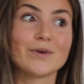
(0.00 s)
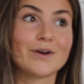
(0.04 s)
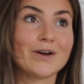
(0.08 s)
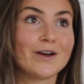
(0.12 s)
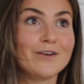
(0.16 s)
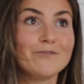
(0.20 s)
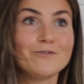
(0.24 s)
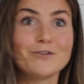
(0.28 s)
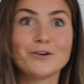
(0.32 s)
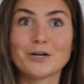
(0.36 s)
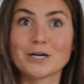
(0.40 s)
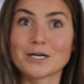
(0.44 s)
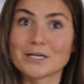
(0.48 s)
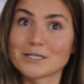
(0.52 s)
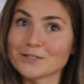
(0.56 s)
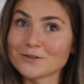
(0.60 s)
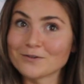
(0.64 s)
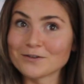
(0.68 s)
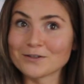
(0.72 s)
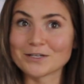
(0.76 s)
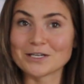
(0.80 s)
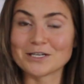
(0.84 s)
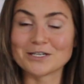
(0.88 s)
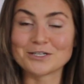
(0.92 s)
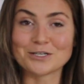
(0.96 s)
I have a crazy
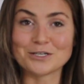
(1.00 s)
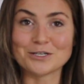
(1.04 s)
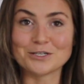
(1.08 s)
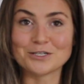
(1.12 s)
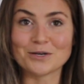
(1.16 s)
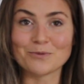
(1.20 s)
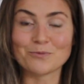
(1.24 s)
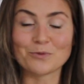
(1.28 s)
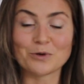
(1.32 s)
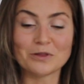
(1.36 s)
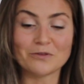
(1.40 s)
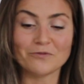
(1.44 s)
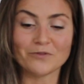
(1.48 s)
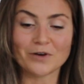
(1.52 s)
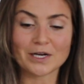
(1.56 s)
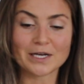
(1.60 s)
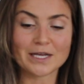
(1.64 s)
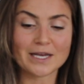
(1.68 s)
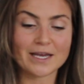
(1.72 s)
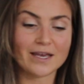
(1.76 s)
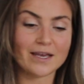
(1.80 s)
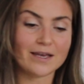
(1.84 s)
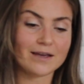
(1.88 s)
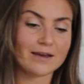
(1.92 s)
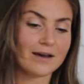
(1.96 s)
relationship with
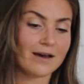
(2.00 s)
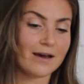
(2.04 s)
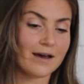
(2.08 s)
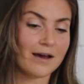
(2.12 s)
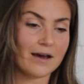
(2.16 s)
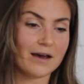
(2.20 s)
running,